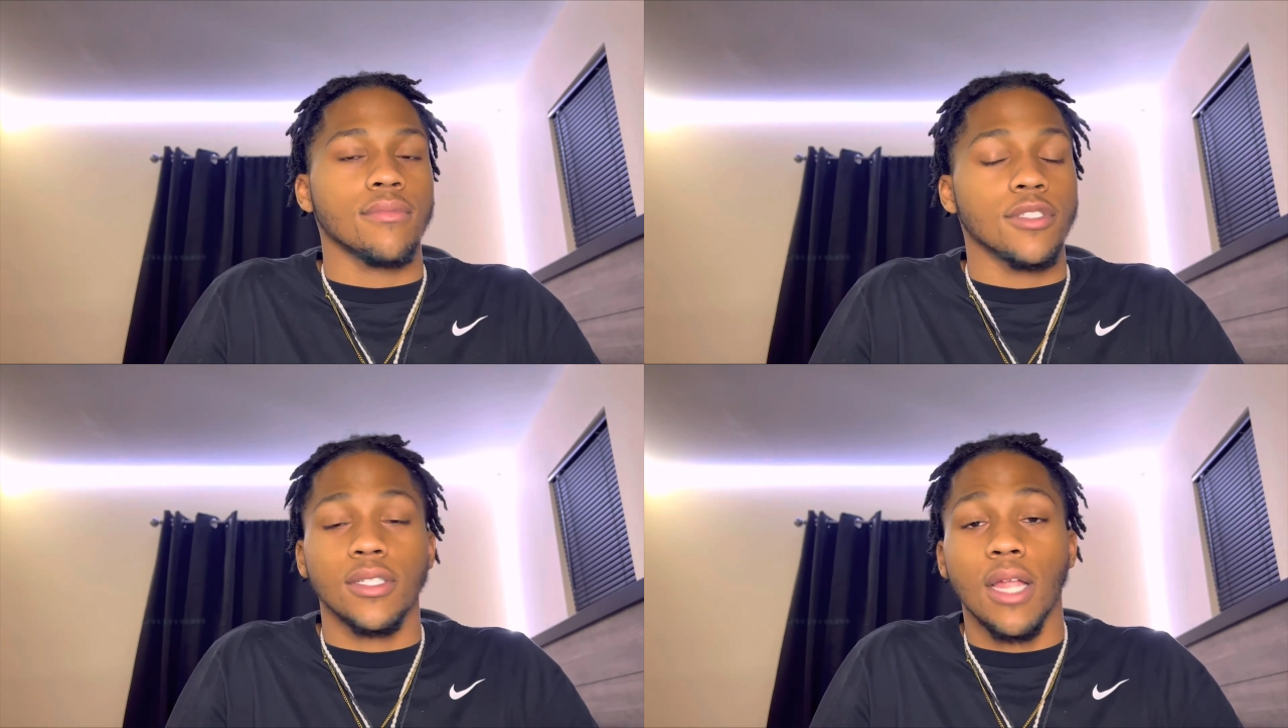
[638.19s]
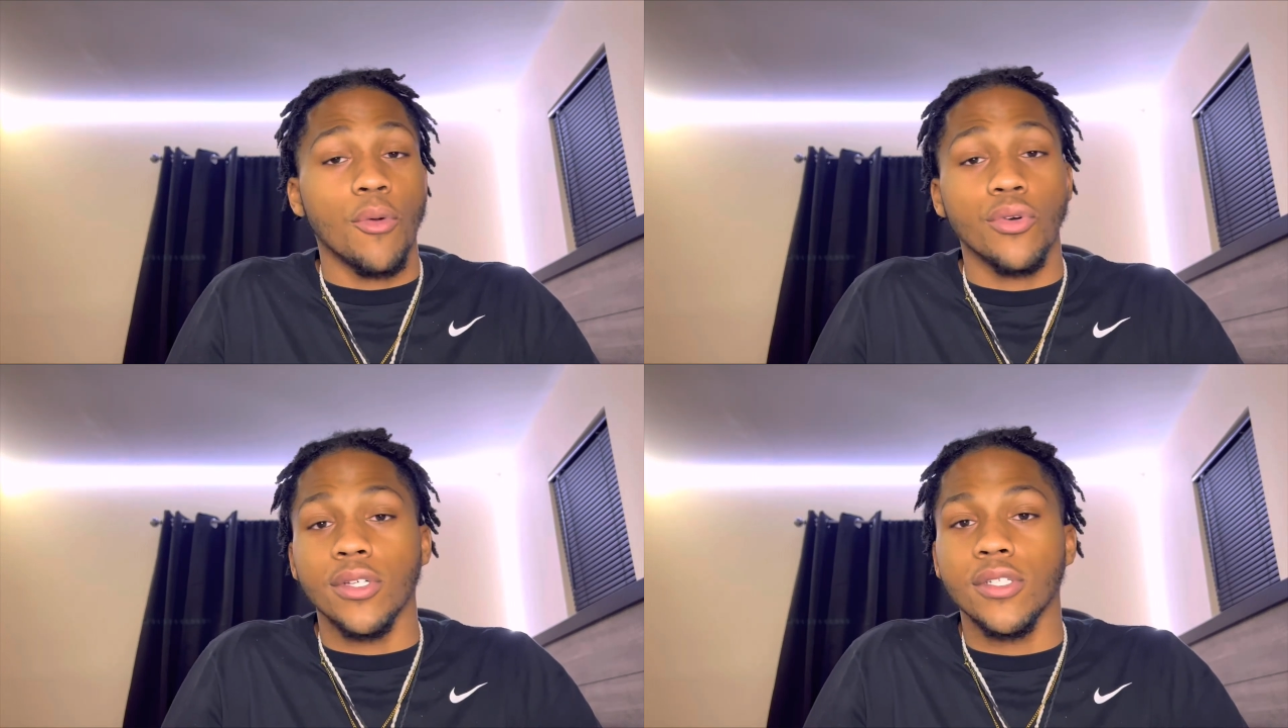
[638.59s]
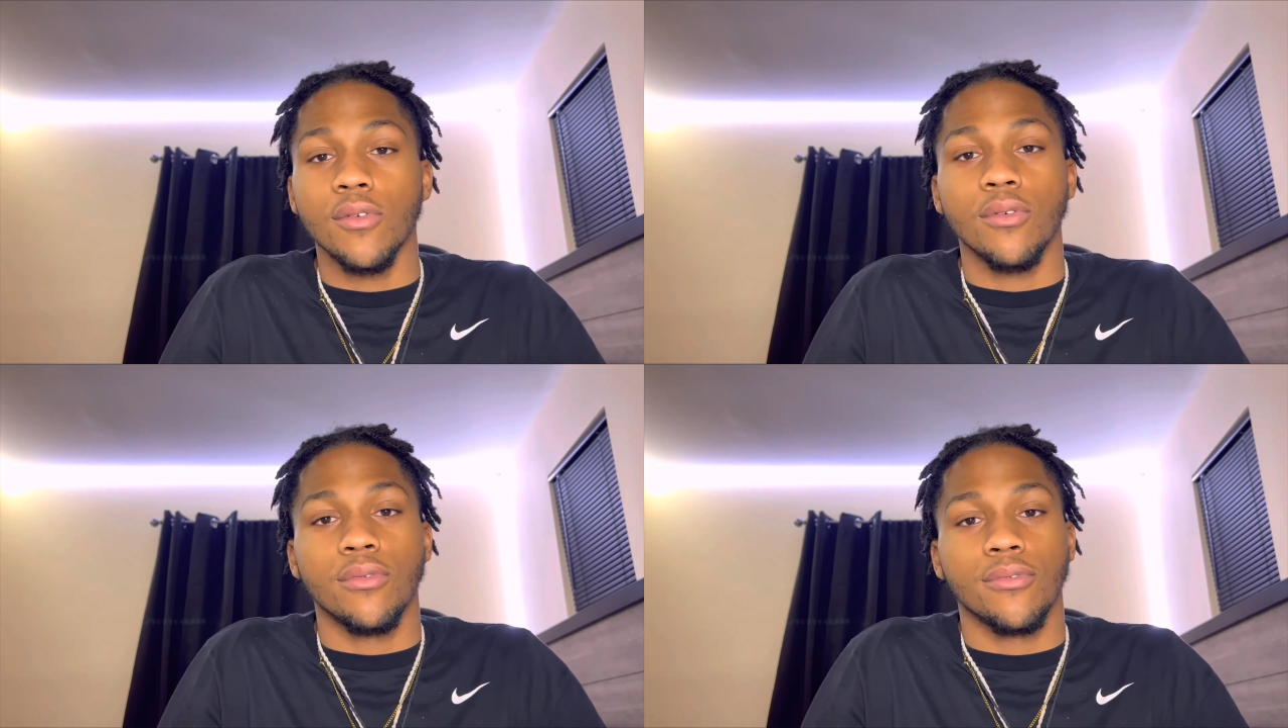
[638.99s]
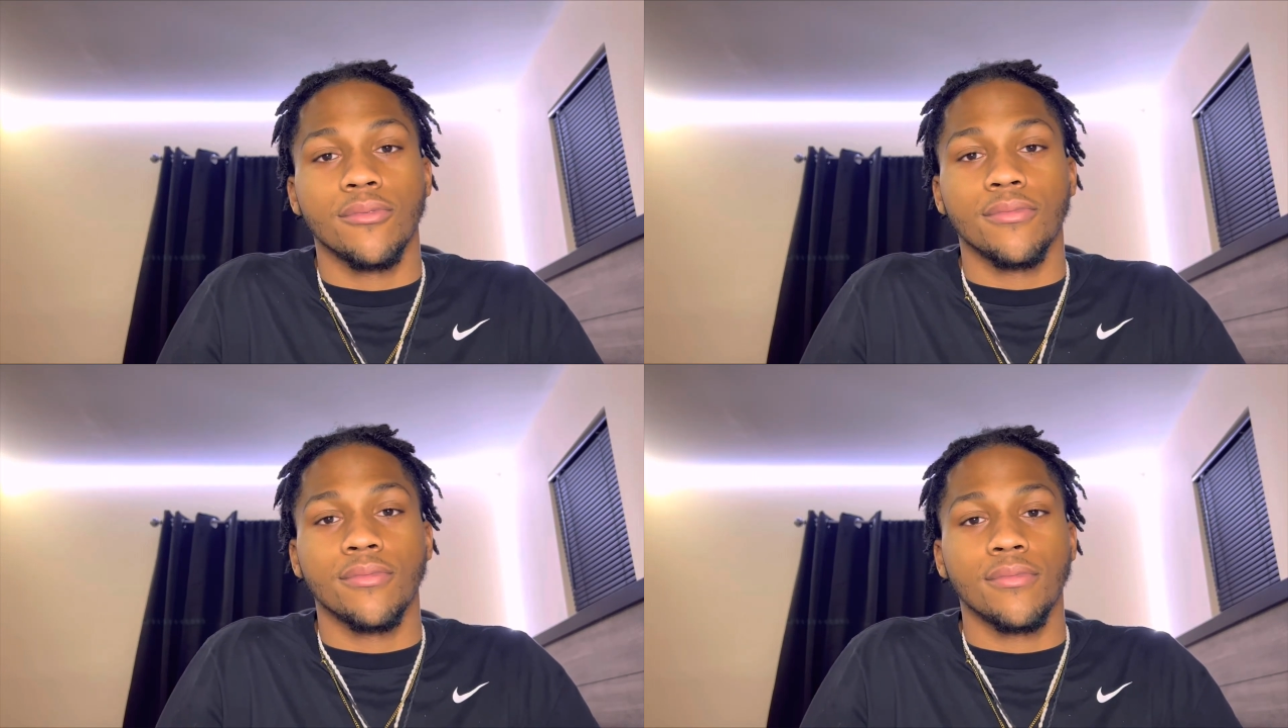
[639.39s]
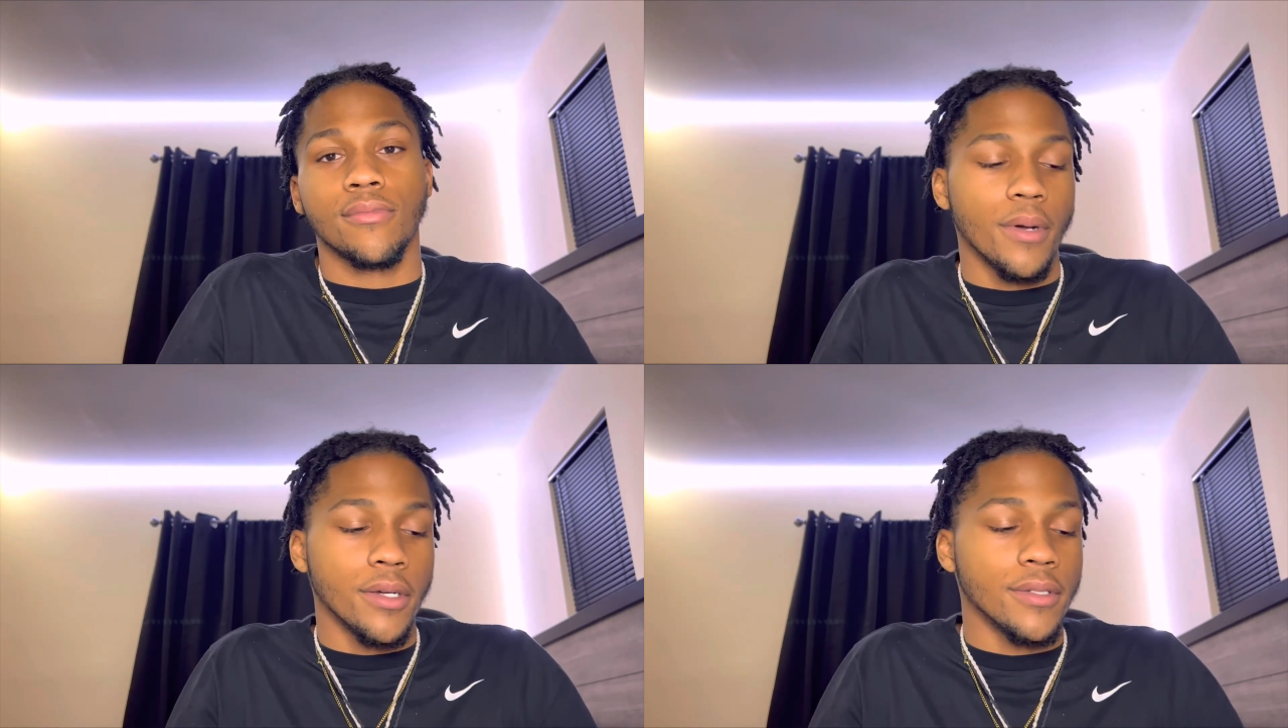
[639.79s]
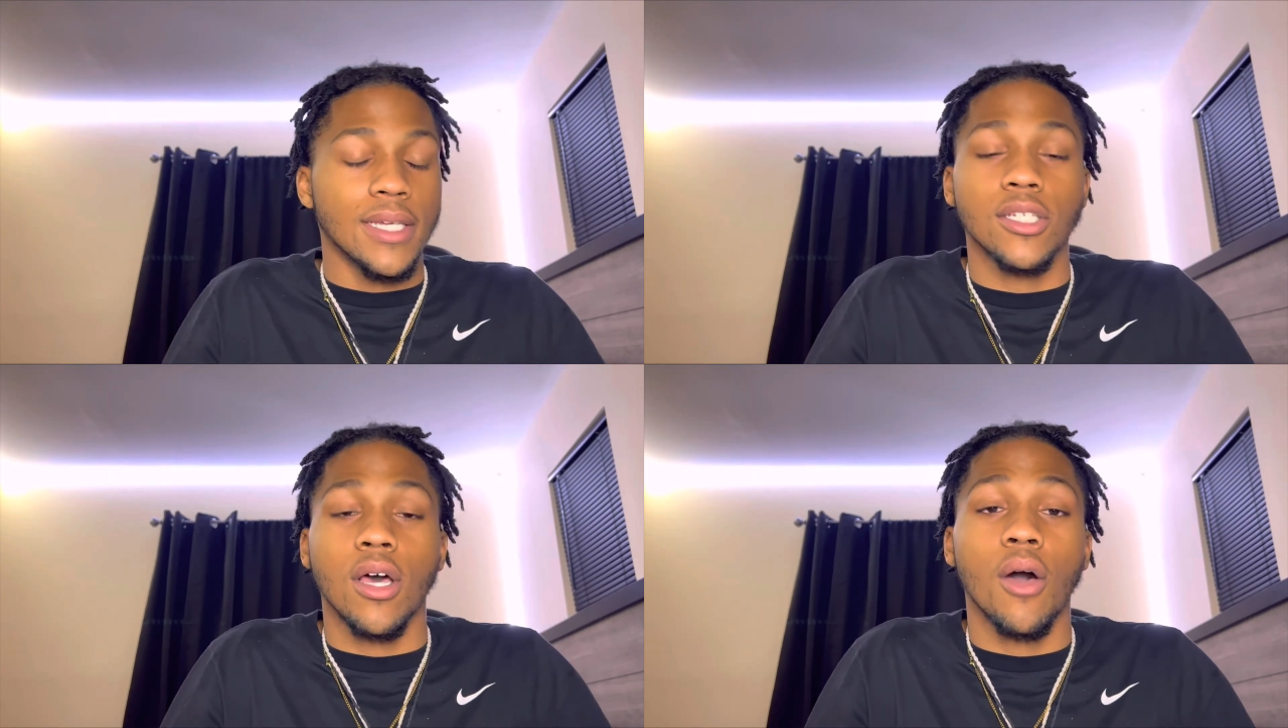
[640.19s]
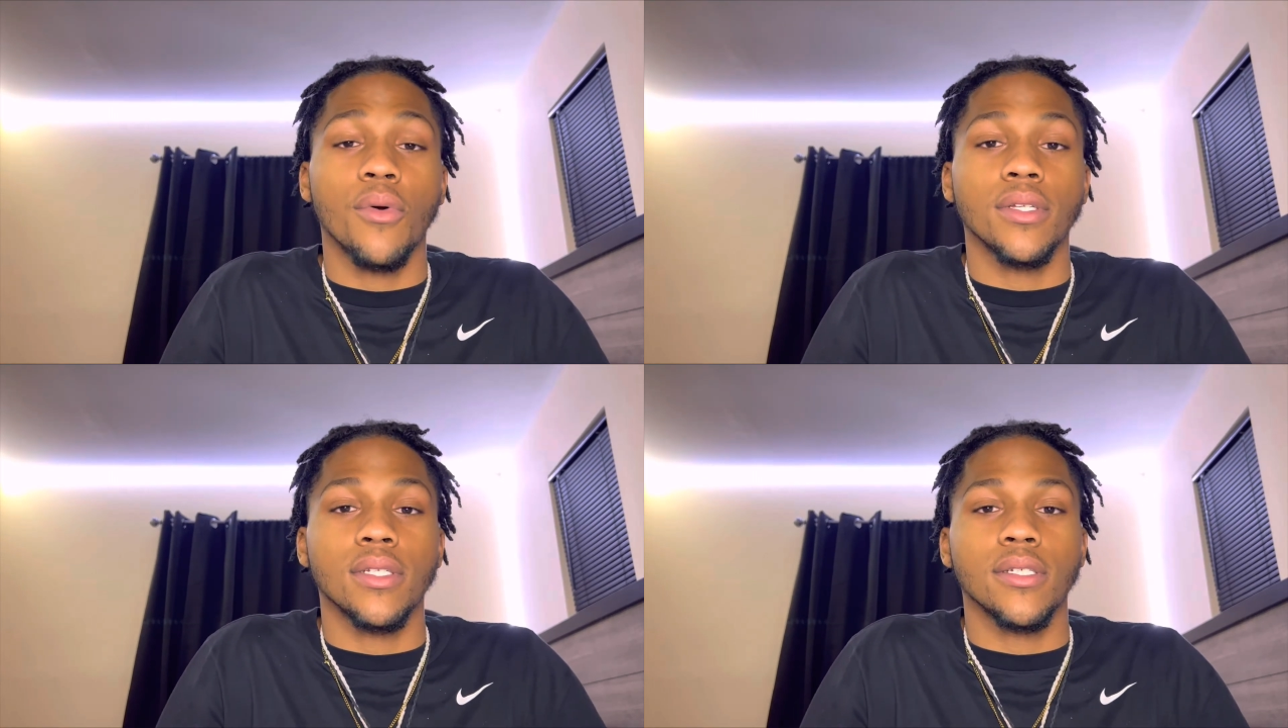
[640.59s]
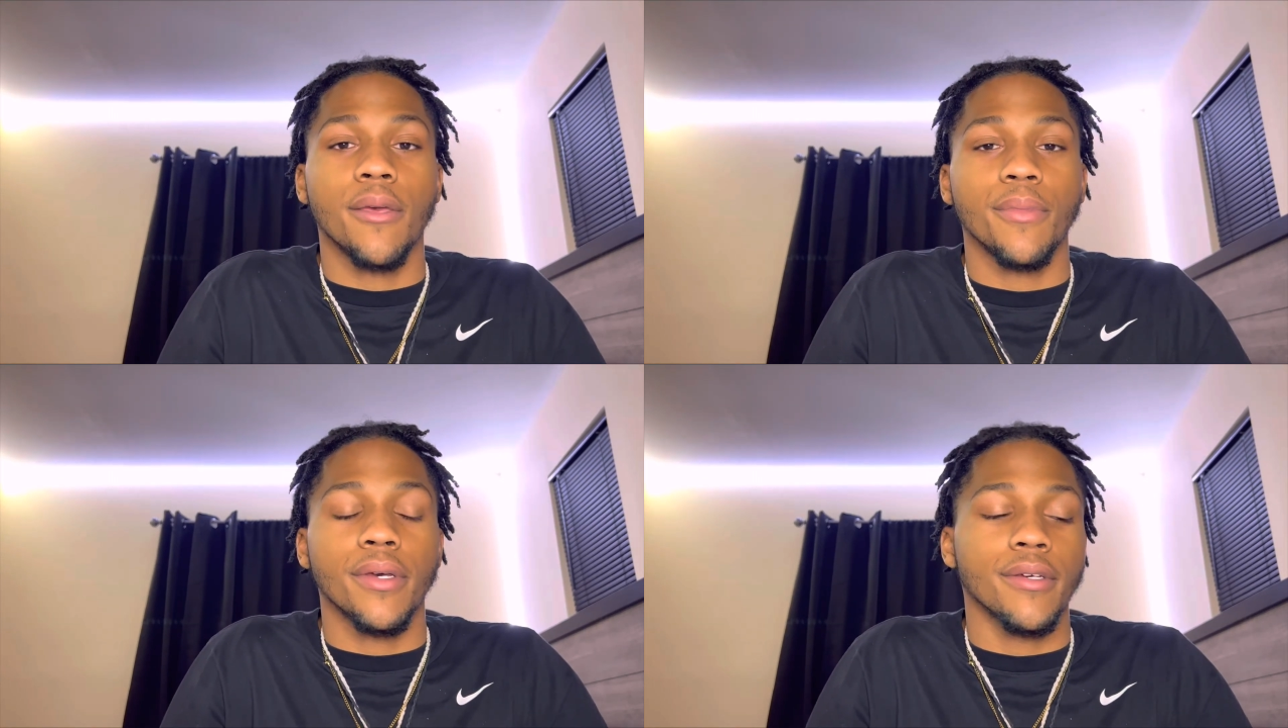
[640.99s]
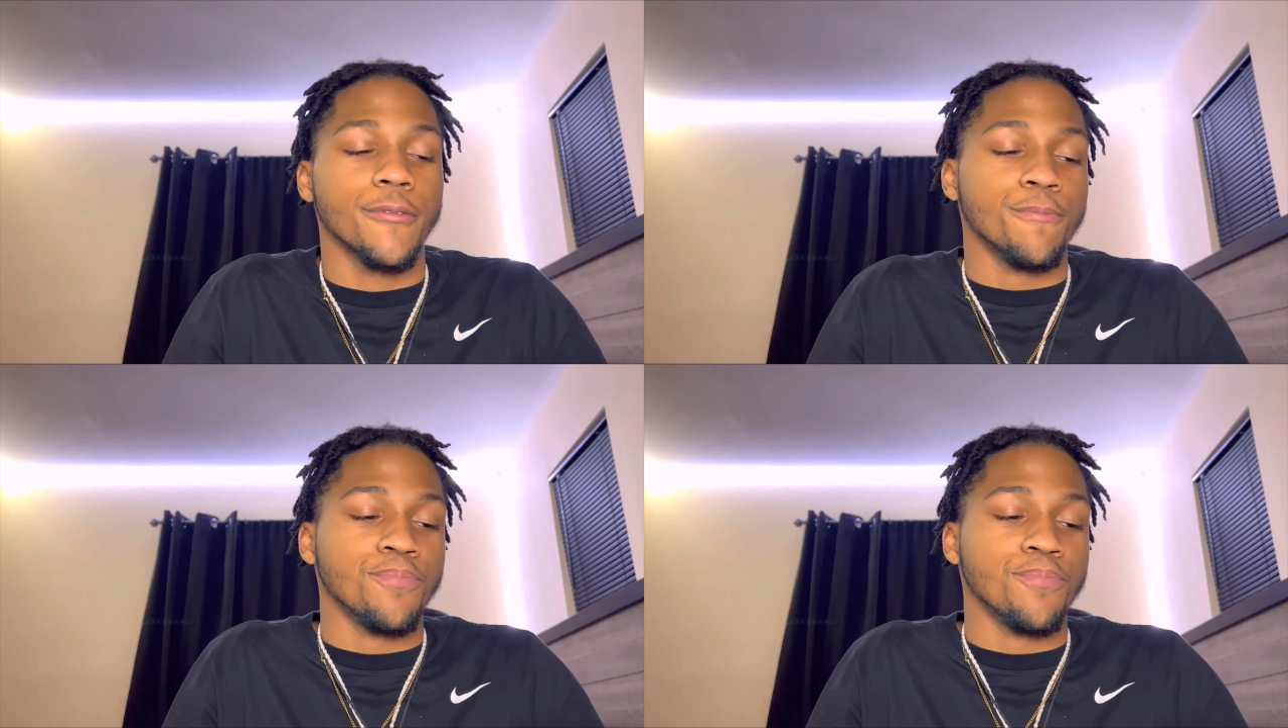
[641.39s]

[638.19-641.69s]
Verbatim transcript: Shit, I would too. But that's all I wanted to say, man.